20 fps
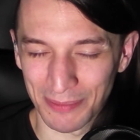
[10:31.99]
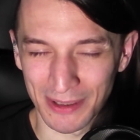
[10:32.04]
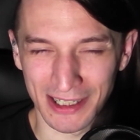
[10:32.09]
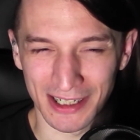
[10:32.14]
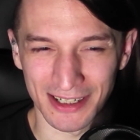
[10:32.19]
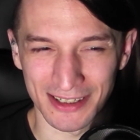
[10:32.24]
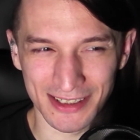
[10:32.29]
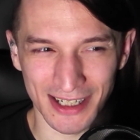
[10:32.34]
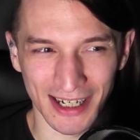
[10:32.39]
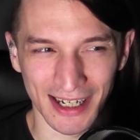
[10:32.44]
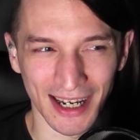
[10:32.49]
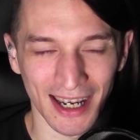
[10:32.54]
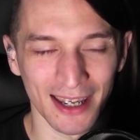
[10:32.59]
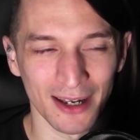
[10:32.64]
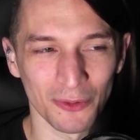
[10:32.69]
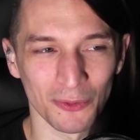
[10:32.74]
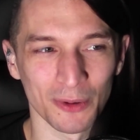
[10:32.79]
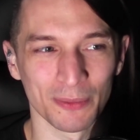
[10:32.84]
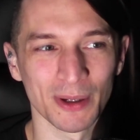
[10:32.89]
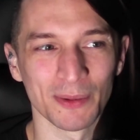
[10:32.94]
because I hate
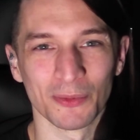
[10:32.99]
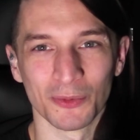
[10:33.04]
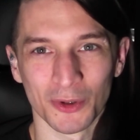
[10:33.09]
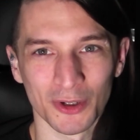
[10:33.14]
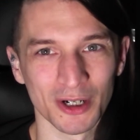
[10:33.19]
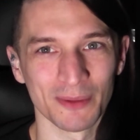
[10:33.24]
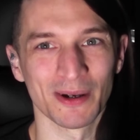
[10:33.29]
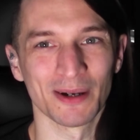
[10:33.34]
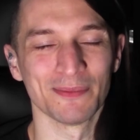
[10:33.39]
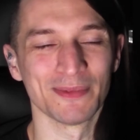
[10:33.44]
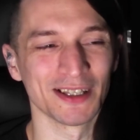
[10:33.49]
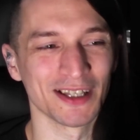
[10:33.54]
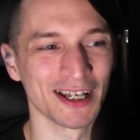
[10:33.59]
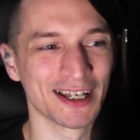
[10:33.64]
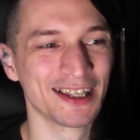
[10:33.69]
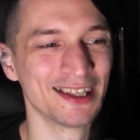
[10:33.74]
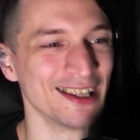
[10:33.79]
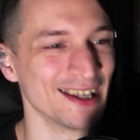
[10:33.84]
it when people worry about me like